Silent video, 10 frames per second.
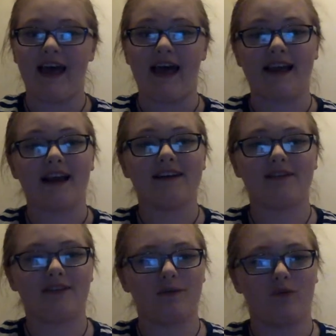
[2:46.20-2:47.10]
I got to
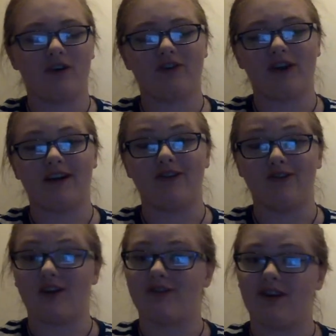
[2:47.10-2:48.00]
see more of China in
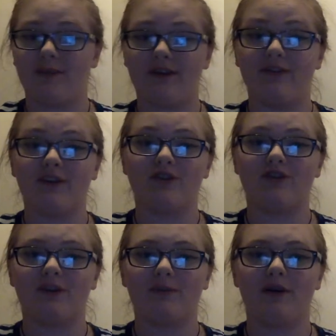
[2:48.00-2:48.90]
general on my first
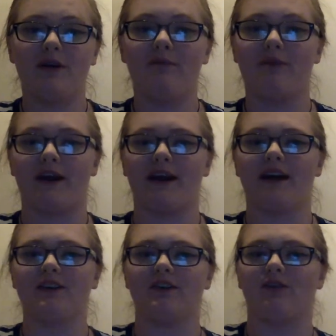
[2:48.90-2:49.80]
trip, but I
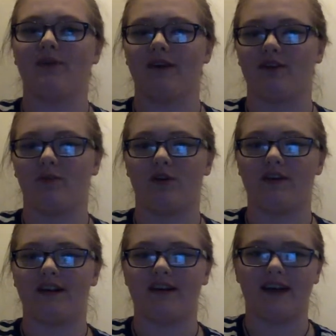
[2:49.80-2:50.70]
got to experience more
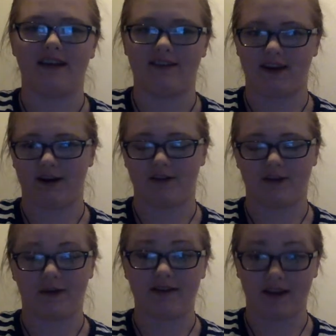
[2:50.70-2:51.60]
day-to-day scenarios
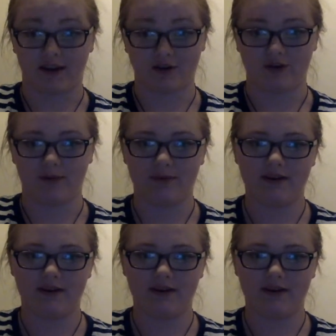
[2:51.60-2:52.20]
on my second trip.